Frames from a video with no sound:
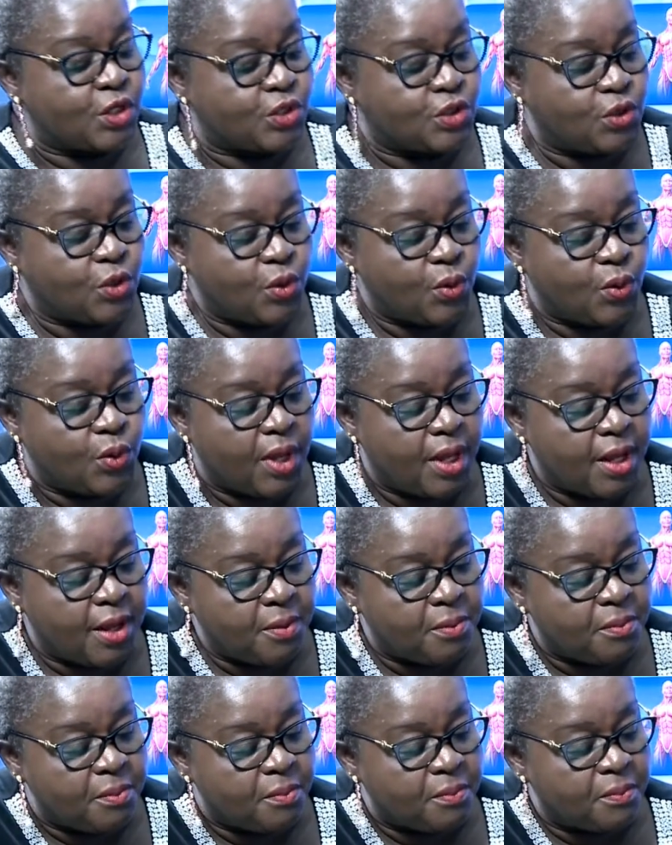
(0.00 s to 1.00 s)

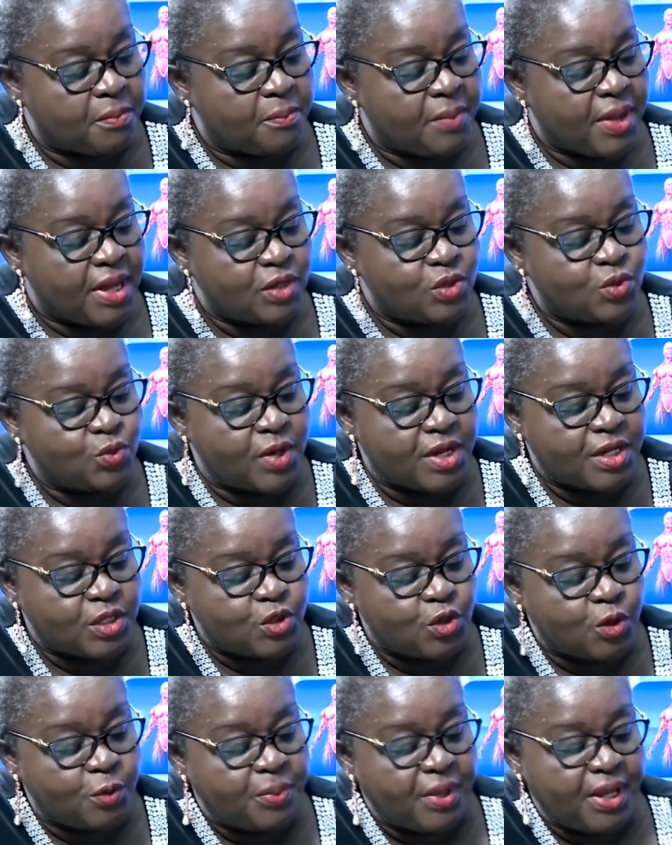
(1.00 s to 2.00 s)
So back to our
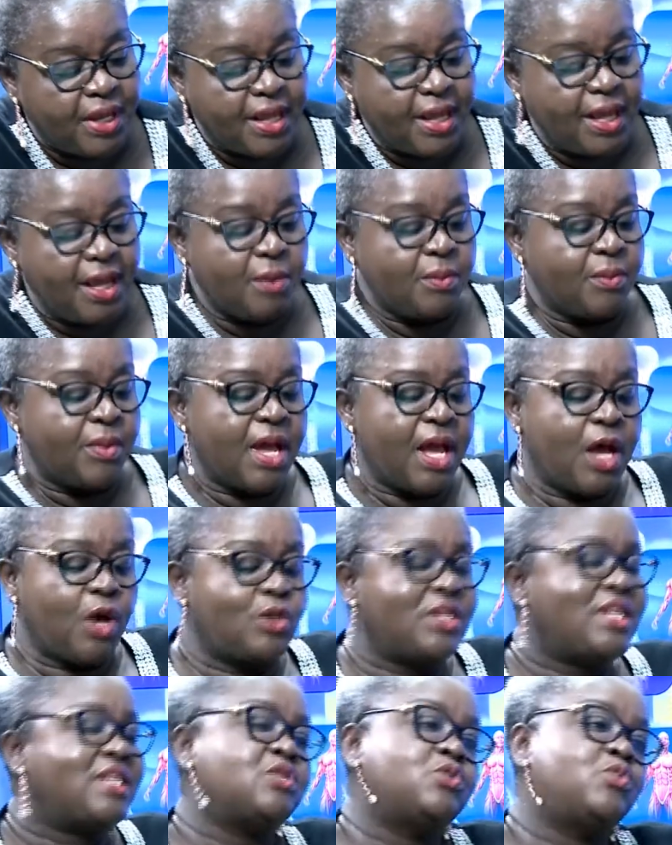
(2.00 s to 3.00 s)
topic,
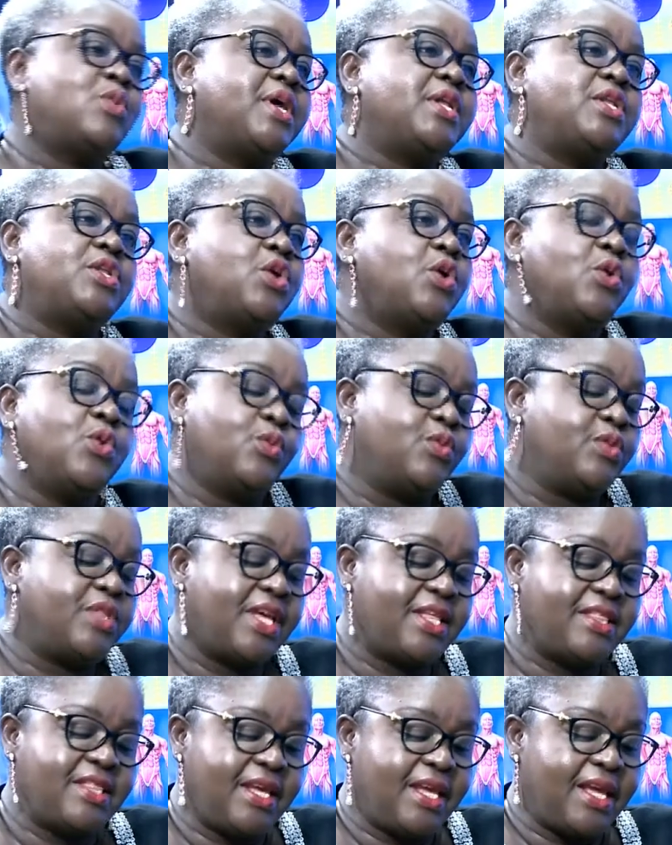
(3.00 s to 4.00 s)
how does one know
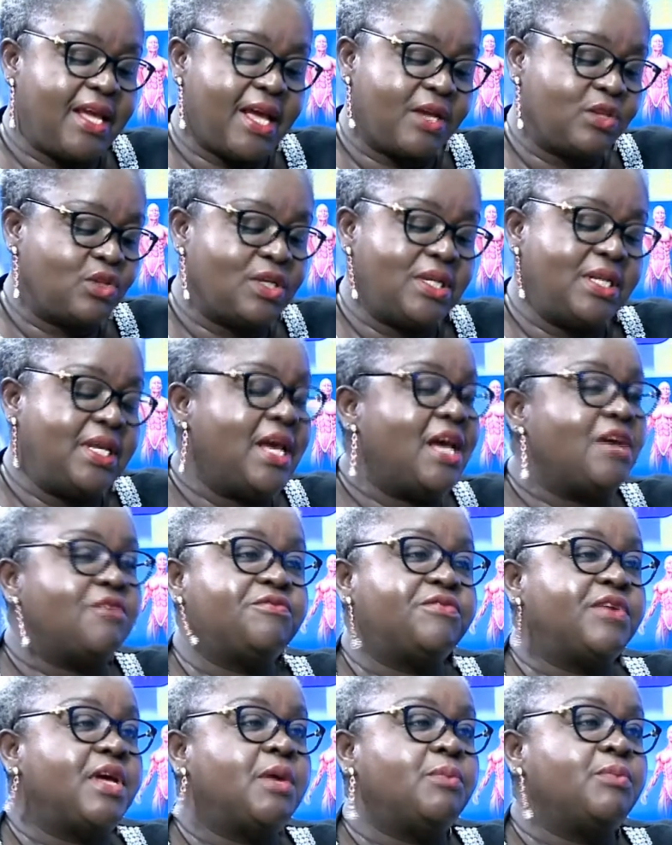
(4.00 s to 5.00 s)
that they actually
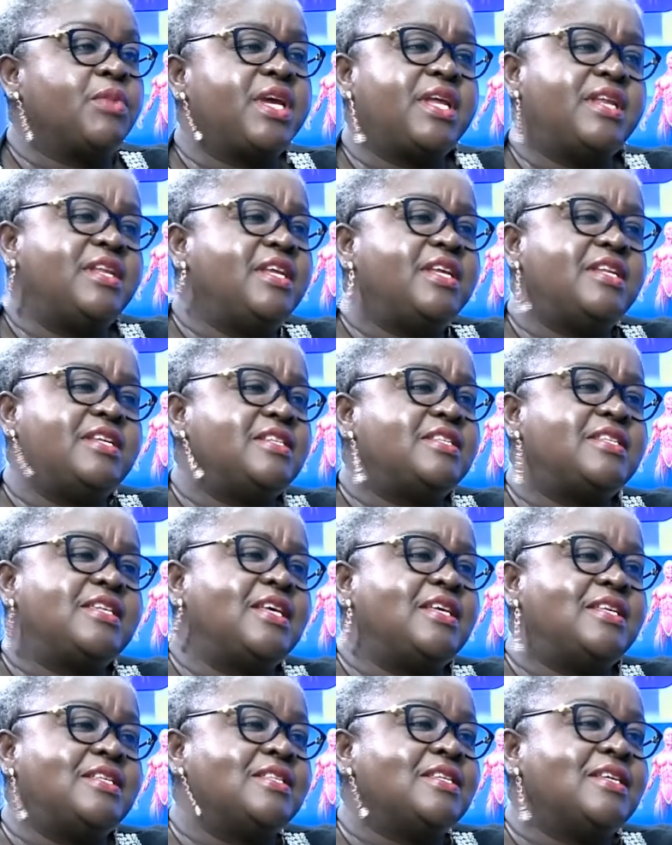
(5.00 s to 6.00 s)
have kidney
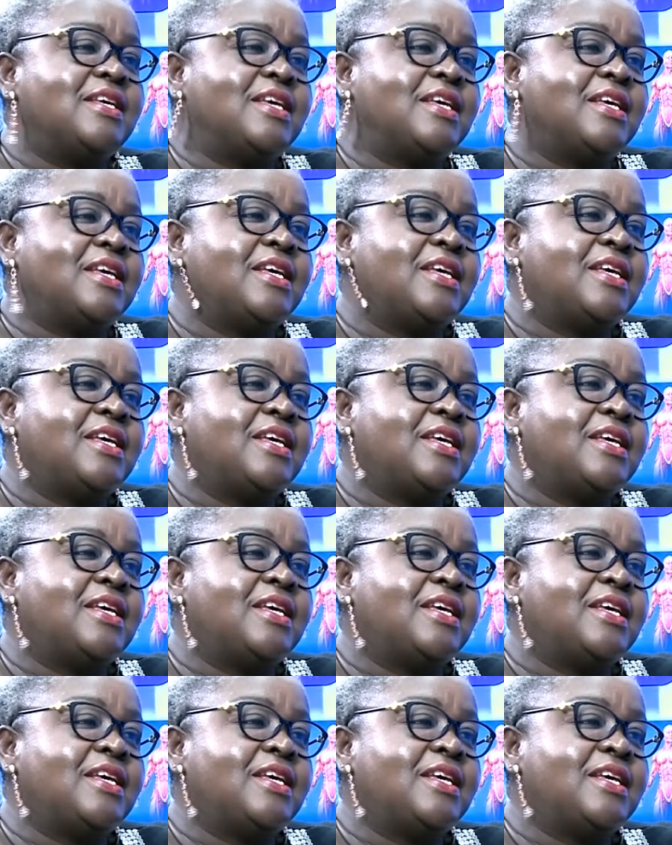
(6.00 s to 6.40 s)
disease?